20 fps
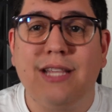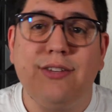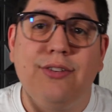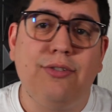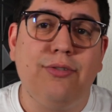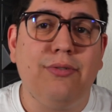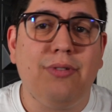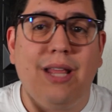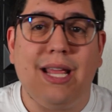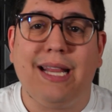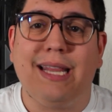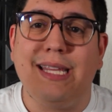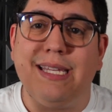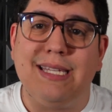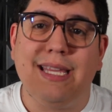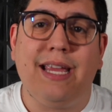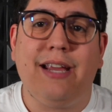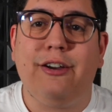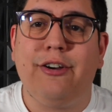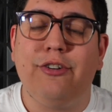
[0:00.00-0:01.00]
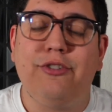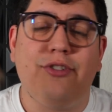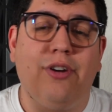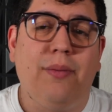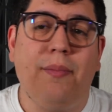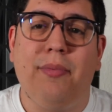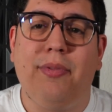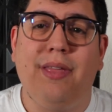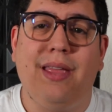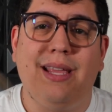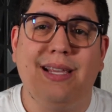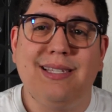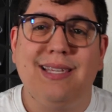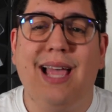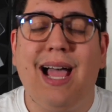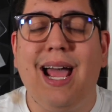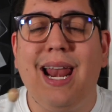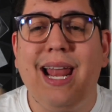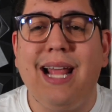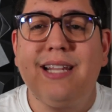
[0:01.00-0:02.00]
to do like these air drum things.
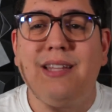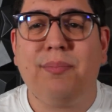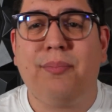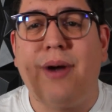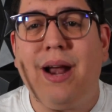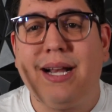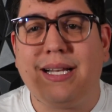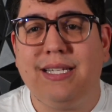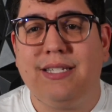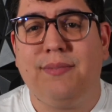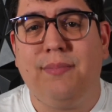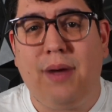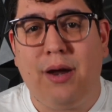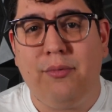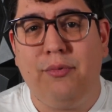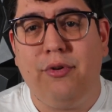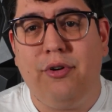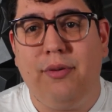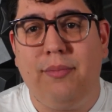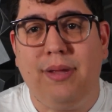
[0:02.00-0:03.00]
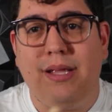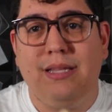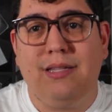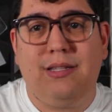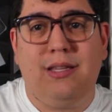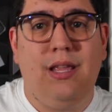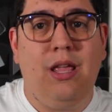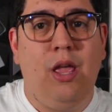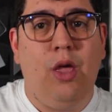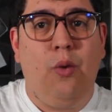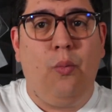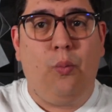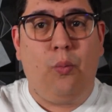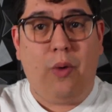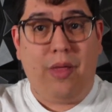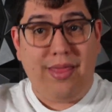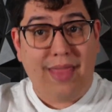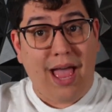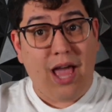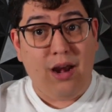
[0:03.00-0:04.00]
I like to practice my rudiments
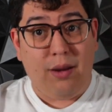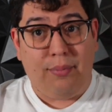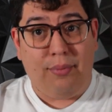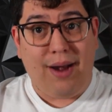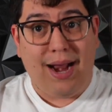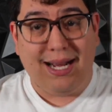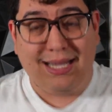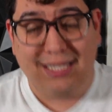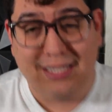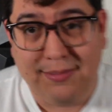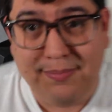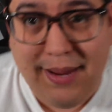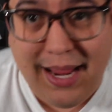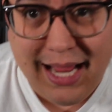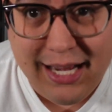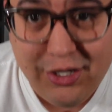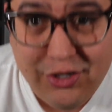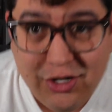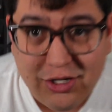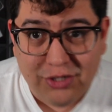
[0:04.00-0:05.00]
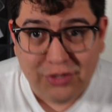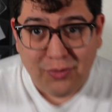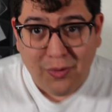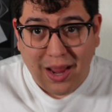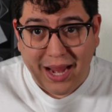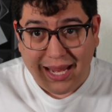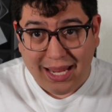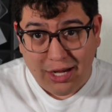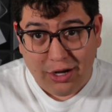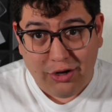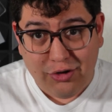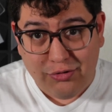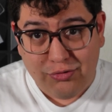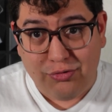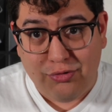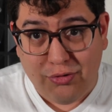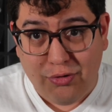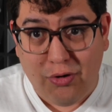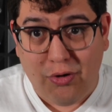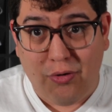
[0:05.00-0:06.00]
without a practice pad just so I can
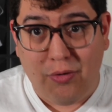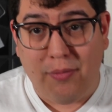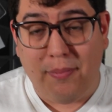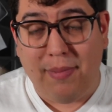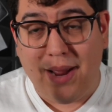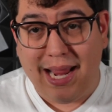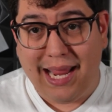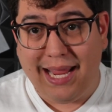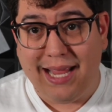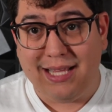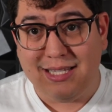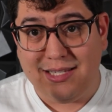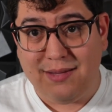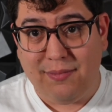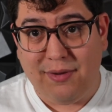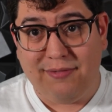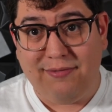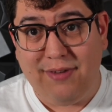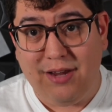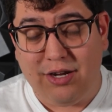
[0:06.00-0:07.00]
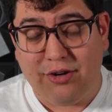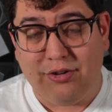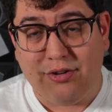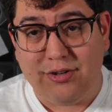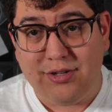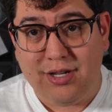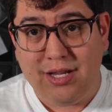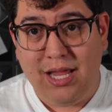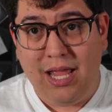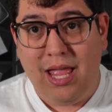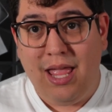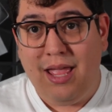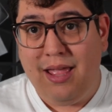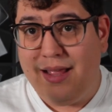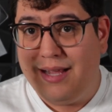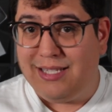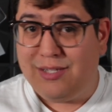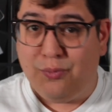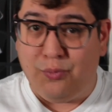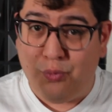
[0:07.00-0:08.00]
control my hands and my fingers.
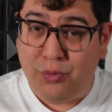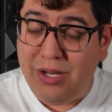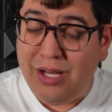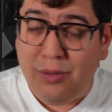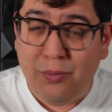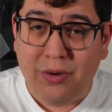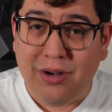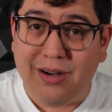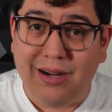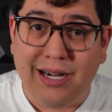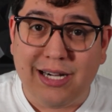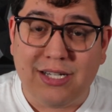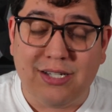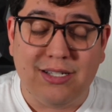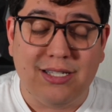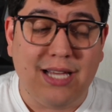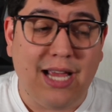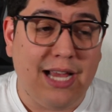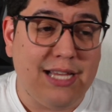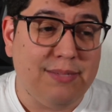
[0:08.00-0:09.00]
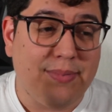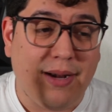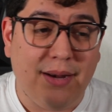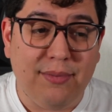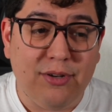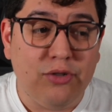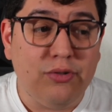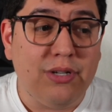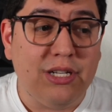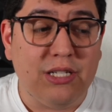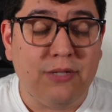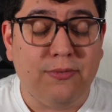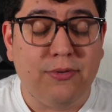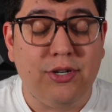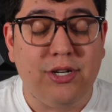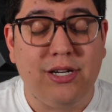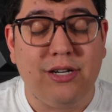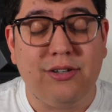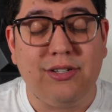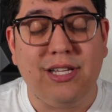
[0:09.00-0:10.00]
It's a really weird exercise, but I've been doing this for
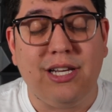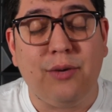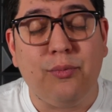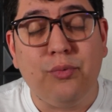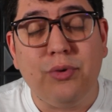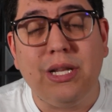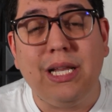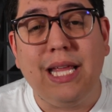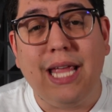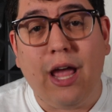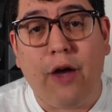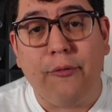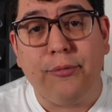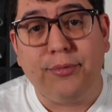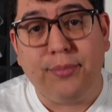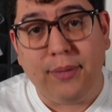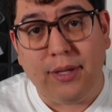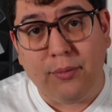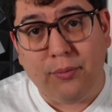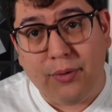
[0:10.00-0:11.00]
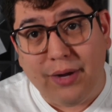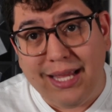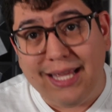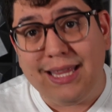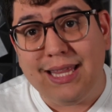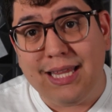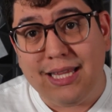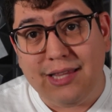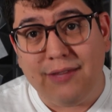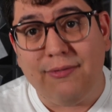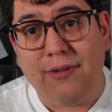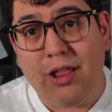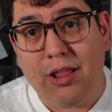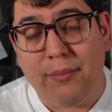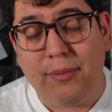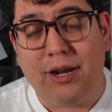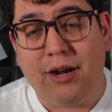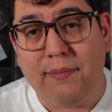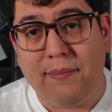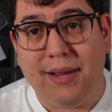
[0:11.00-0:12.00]
years and it really helps me with the
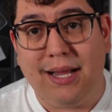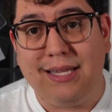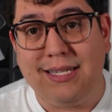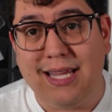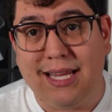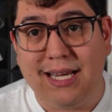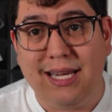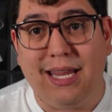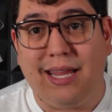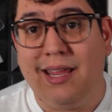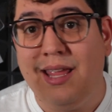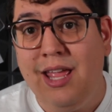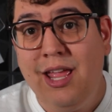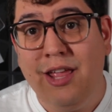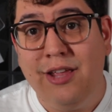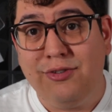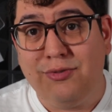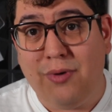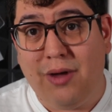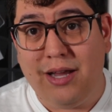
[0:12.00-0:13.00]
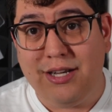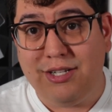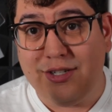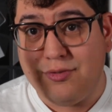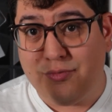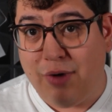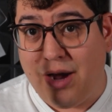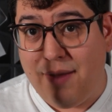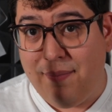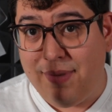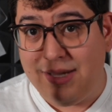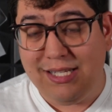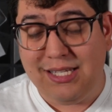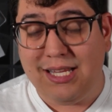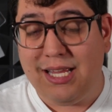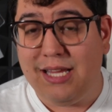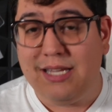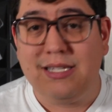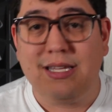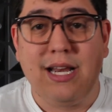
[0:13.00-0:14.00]
development of my technique. So I just grab my
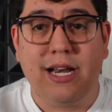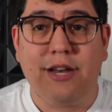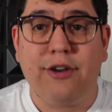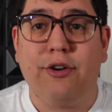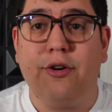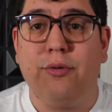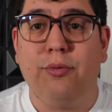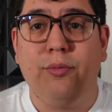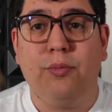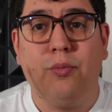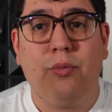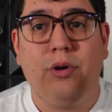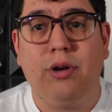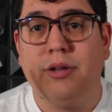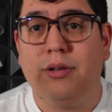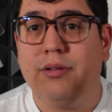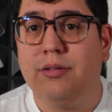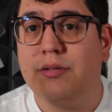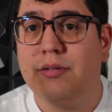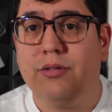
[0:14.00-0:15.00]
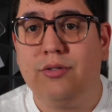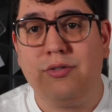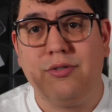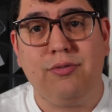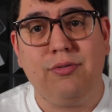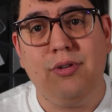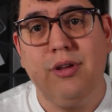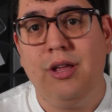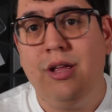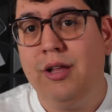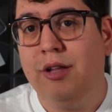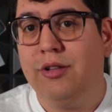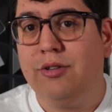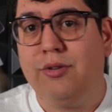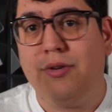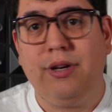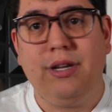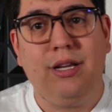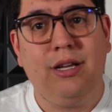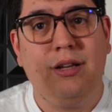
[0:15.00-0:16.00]
sticks and I go 1, 2,
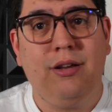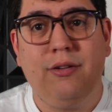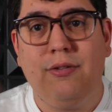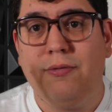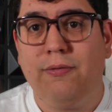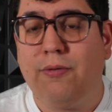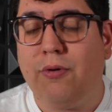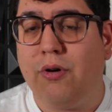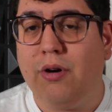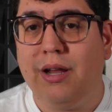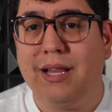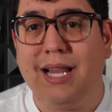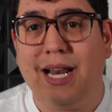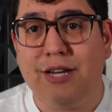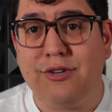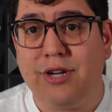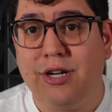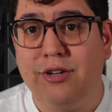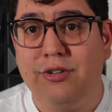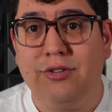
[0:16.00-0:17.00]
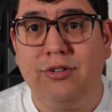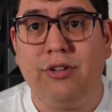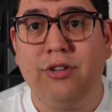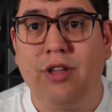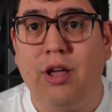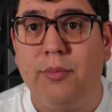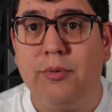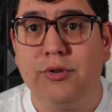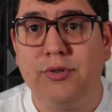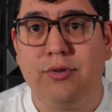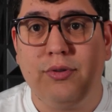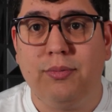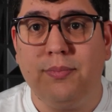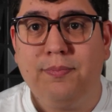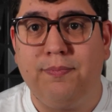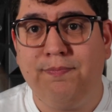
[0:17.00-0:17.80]
3, 4, and then I try to do the doubles.